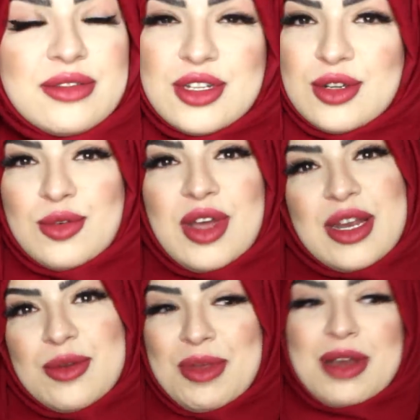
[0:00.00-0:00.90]
So
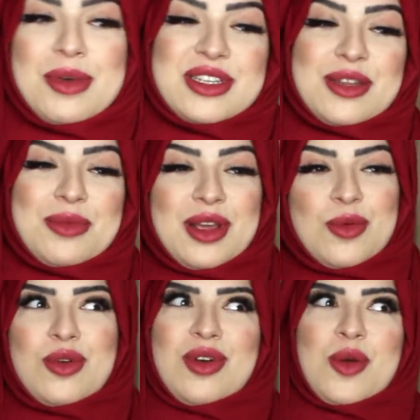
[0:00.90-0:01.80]
many mouths are gonna be
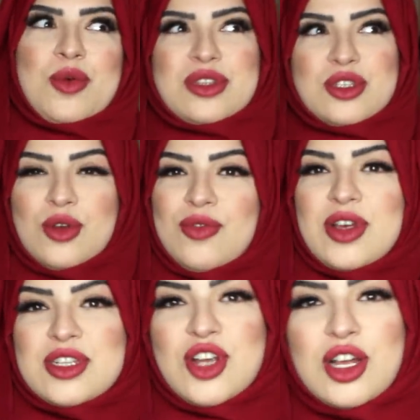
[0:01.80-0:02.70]
like, well, I wanted your
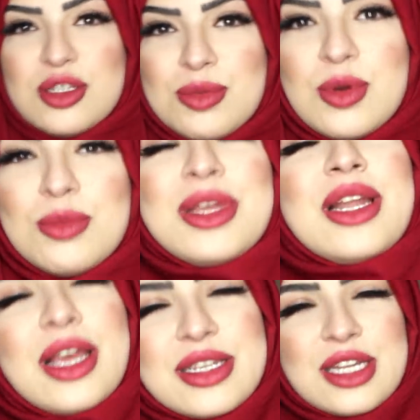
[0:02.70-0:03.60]
first child to be with me,
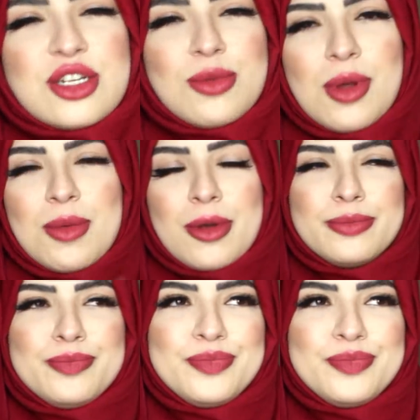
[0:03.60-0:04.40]
like, etc, blah, blah.